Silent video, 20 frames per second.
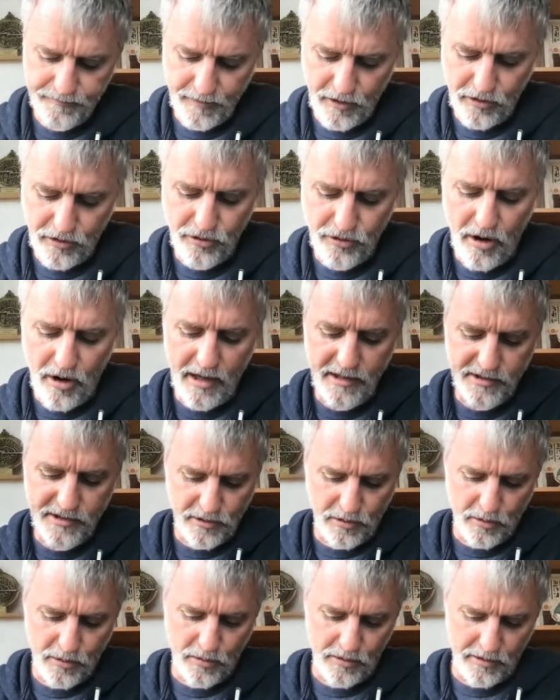cross
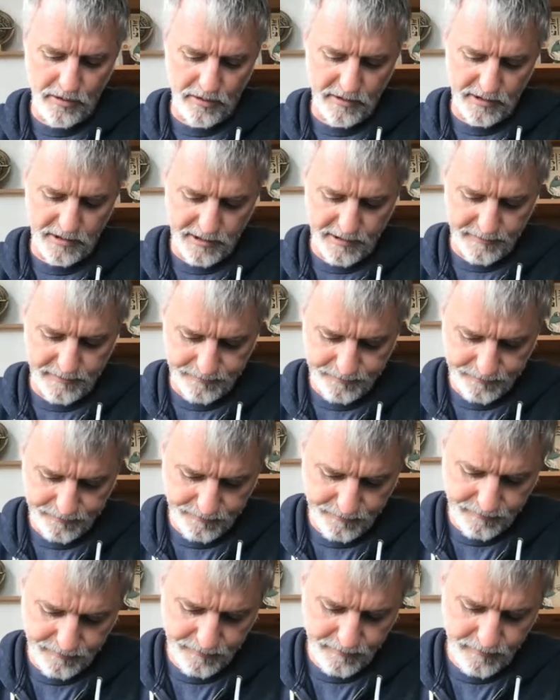quarters
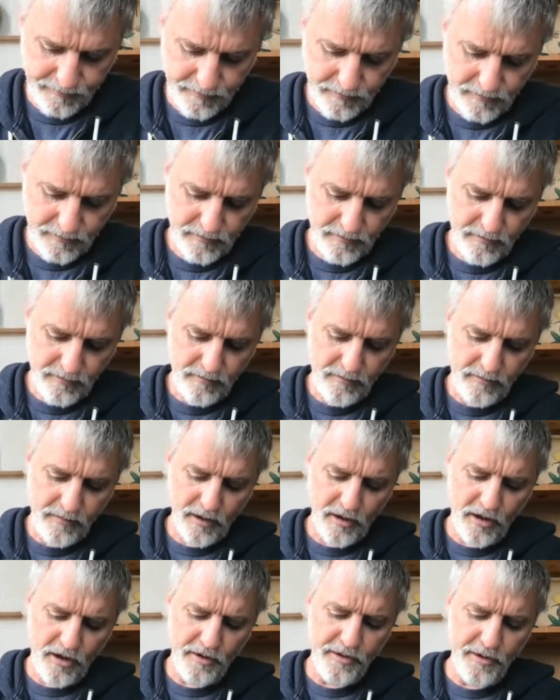
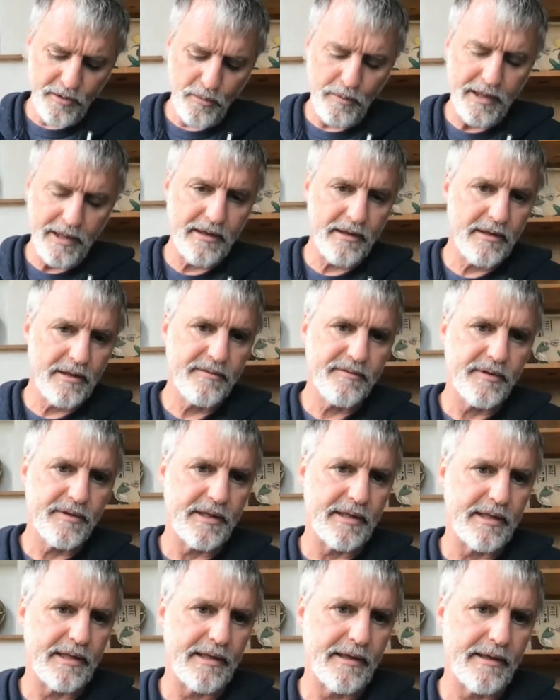on the wheel of the
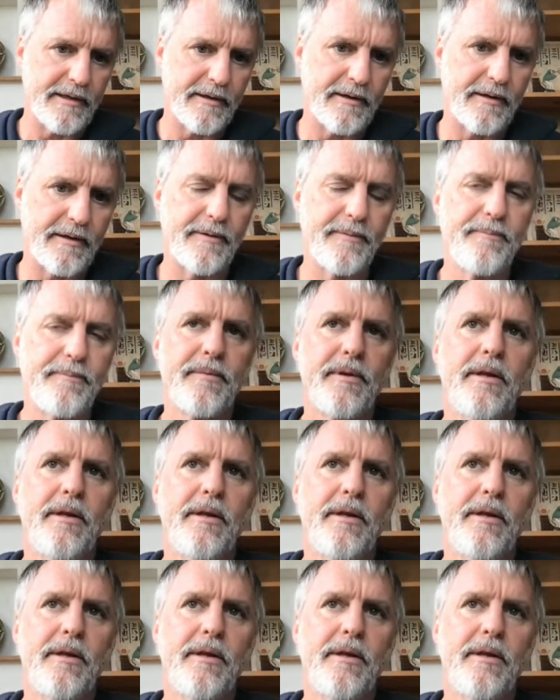year,